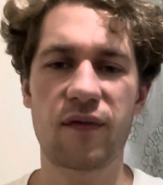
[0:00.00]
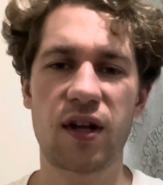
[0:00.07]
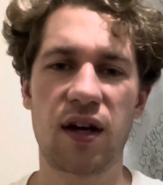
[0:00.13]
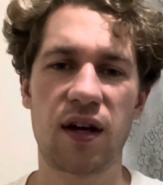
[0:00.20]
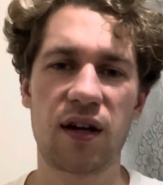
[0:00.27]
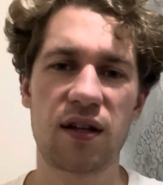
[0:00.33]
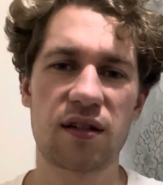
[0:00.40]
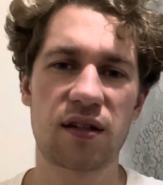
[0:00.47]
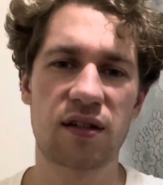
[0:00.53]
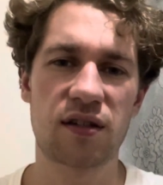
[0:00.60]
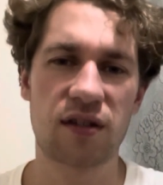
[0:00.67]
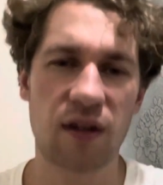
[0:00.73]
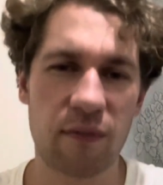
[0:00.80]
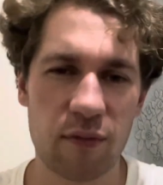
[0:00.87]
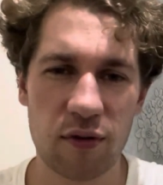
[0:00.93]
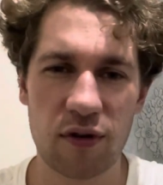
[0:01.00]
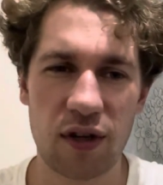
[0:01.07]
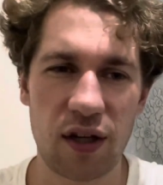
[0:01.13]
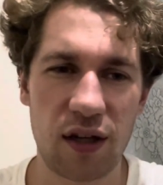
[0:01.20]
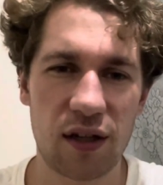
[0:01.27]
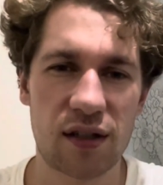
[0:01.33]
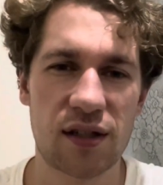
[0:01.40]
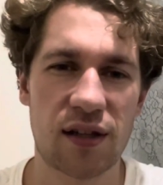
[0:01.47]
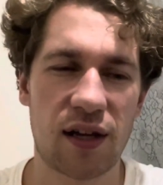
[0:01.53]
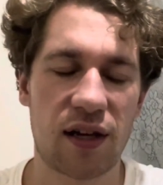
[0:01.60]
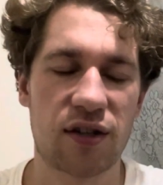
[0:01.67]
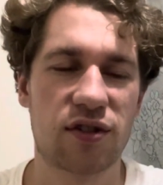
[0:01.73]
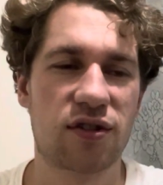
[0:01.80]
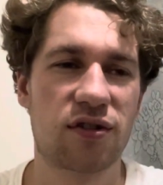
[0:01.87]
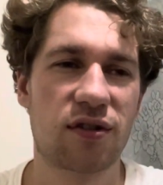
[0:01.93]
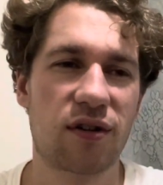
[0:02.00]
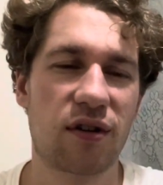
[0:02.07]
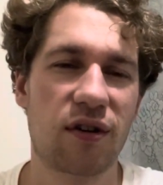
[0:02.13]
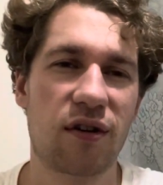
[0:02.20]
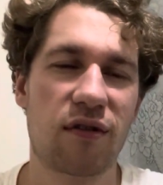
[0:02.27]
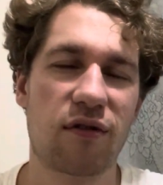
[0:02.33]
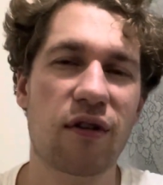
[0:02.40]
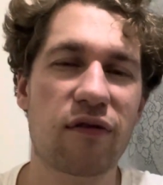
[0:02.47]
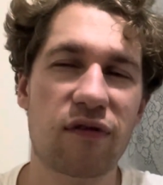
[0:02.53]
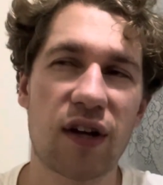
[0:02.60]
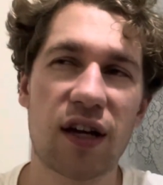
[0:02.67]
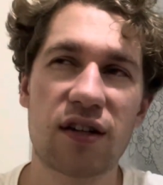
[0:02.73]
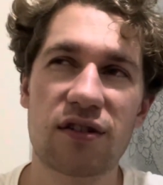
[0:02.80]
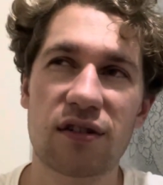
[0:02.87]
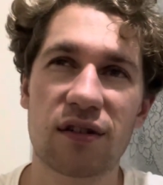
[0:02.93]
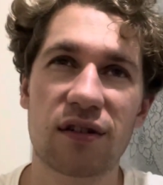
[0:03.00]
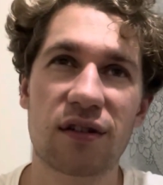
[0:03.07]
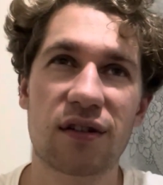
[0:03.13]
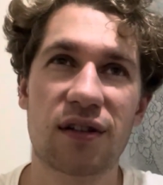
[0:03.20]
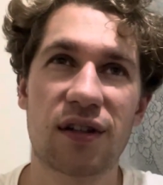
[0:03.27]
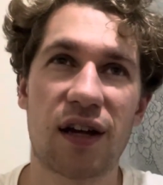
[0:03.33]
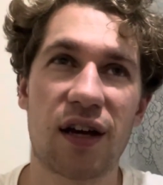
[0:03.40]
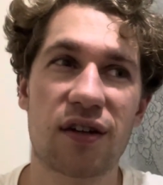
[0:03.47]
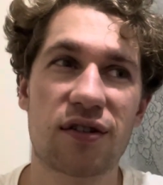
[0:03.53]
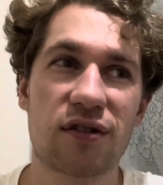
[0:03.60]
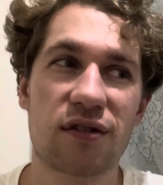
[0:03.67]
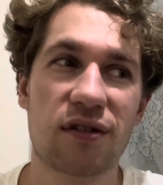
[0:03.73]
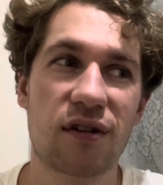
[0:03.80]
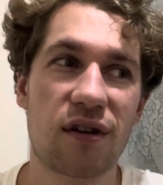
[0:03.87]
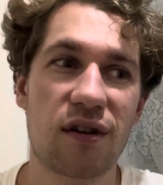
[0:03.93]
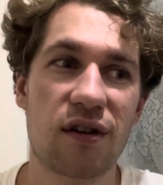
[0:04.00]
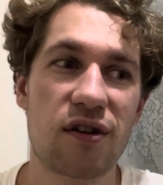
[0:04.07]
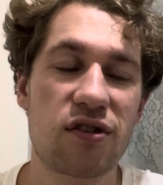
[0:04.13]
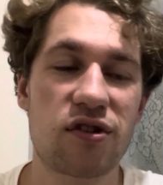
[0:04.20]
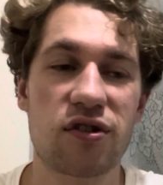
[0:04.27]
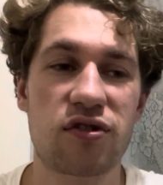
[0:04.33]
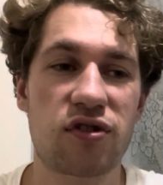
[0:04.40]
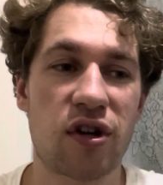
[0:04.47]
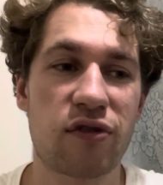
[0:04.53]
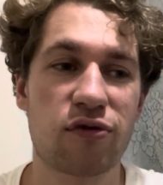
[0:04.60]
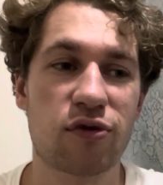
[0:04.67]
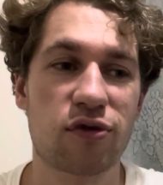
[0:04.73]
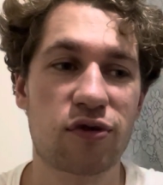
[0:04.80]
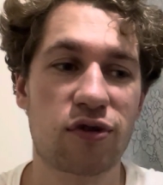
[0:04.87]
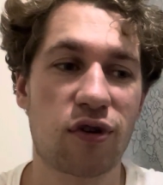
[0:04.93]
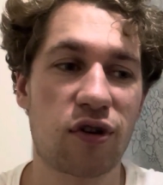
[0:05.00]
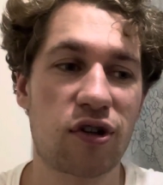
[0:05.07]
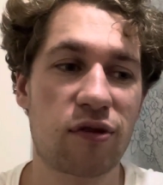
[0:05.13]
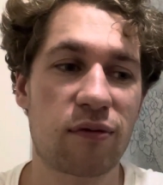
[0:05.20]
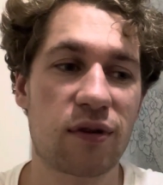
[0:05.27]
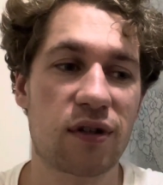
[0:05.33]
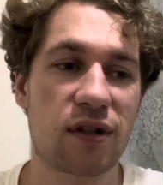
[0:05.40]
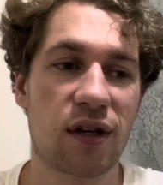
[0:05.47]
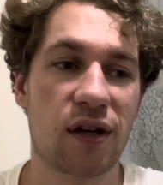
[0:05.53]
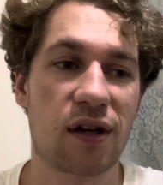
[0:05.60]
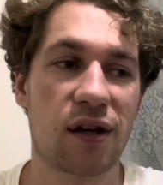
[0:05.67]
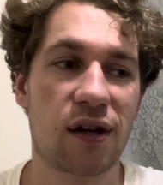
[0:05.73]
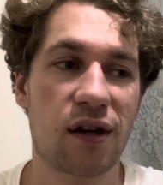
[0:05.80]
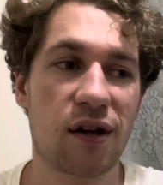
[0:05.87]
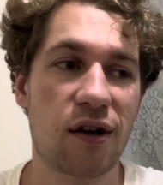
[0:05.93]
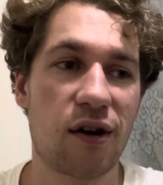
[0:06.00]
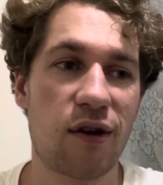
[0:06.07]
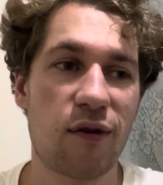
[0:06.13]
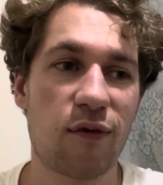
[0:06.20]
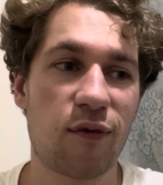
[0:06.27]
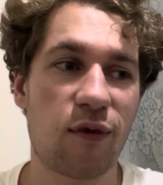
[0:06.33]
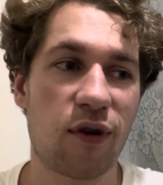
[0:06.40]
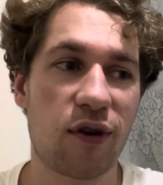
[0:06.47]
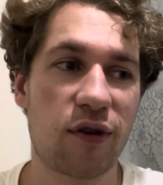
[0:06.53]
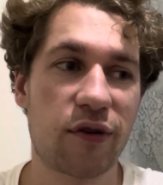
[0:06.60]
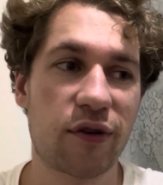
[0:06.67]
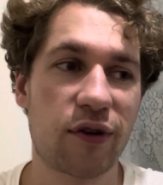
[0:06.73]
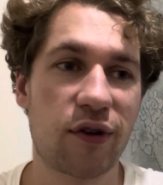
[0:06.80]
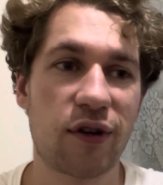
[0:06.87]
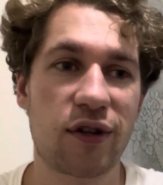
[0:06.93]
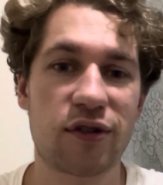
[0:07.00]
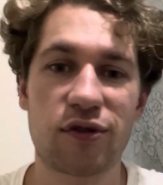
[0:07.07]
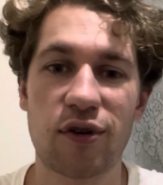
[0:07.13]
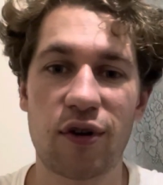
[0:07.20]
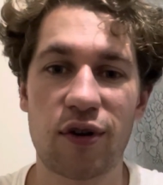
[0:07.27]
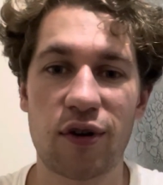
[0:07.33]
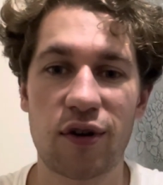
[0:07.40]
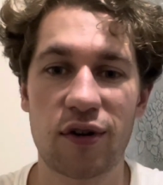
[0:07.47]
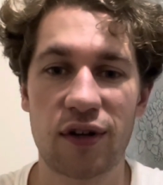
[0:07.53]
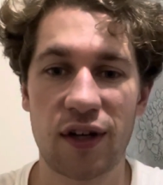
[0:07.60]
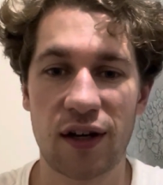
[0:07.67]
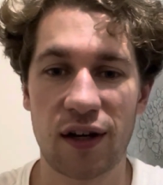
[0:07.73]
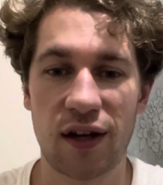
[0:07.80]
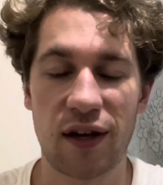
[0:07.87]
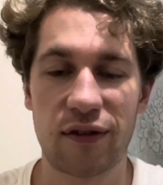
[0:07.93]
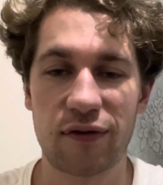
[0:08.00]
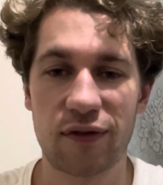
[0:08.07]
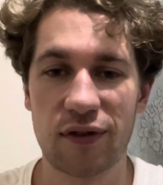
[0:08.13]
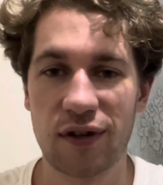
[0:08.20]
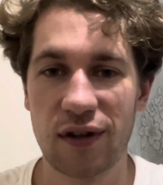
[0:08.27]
And it's a summary slash reflection slash just general documenting what is going on in life.